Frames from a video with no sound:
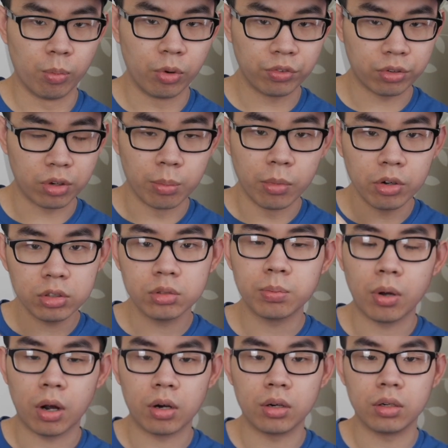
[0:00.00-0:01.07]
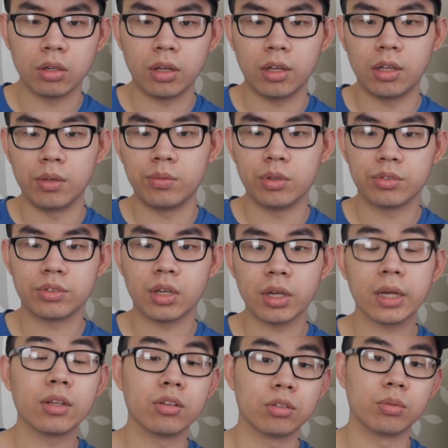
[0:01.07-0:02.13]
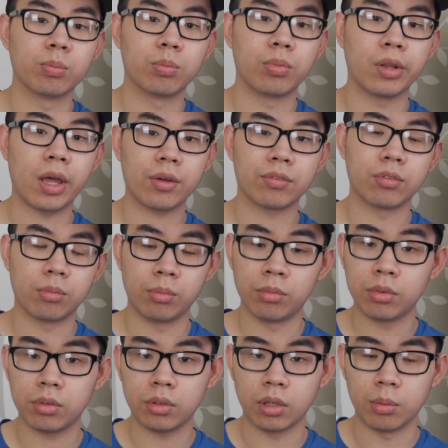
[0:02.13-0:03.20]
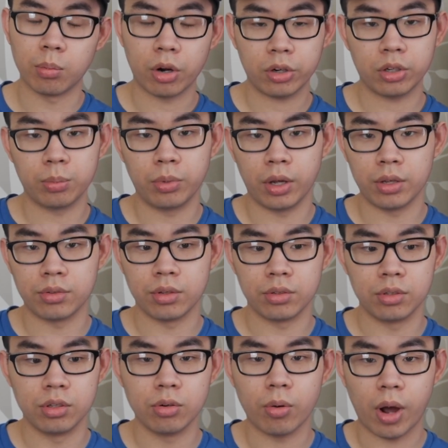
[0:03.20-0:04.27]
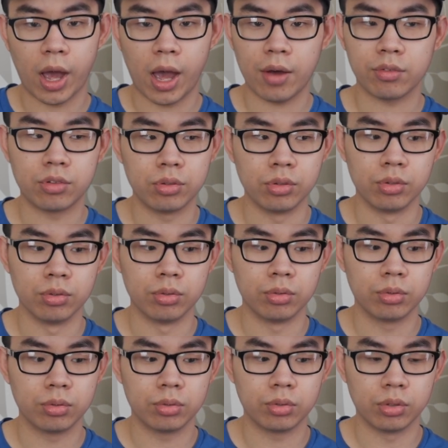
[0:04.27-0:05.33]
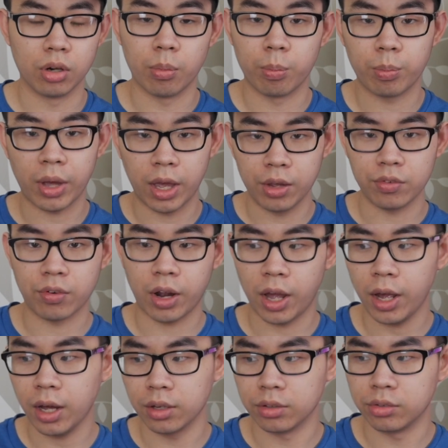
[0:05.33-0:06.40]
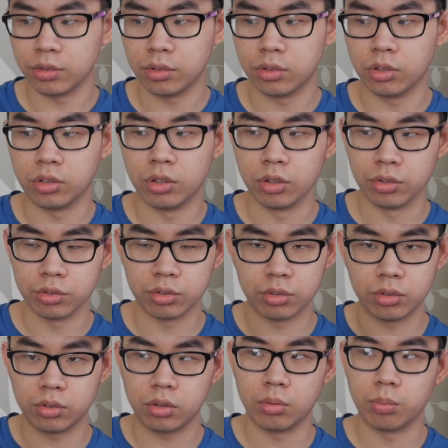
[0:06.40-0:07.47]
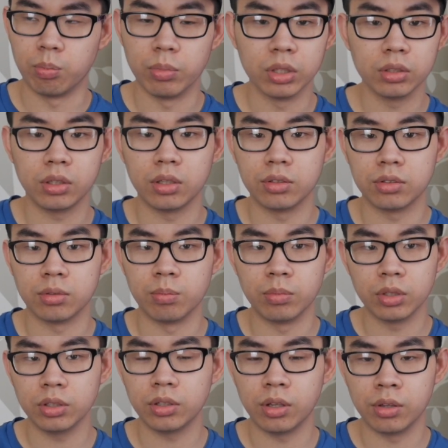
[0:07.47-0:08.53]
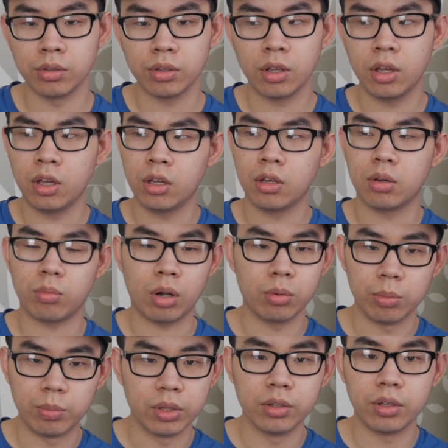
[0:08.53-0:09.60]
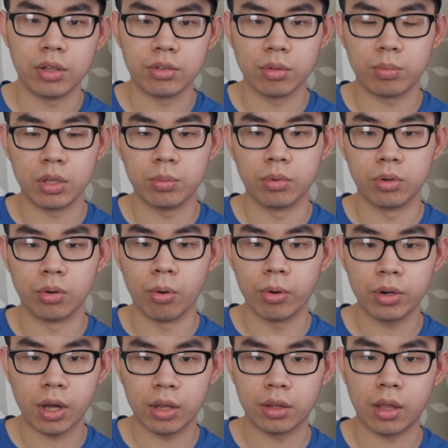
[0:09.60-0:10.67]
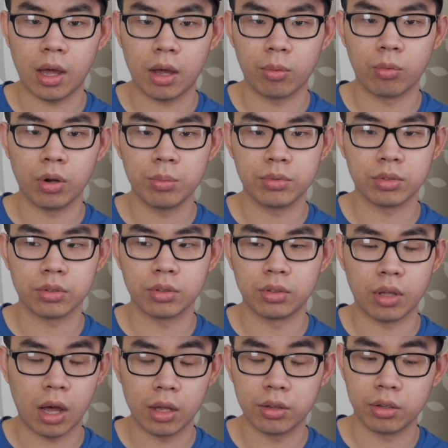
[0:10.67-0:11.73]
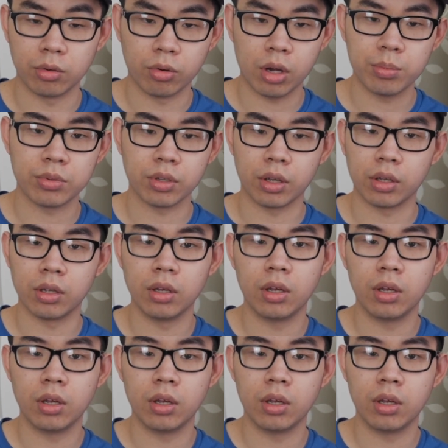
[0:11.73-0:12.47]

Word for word: for the most part, if you're selling on those platforms and marketplaces, you don't have to, you know, pay for ads. There's millions and millions probably billions of people going on that webs on their website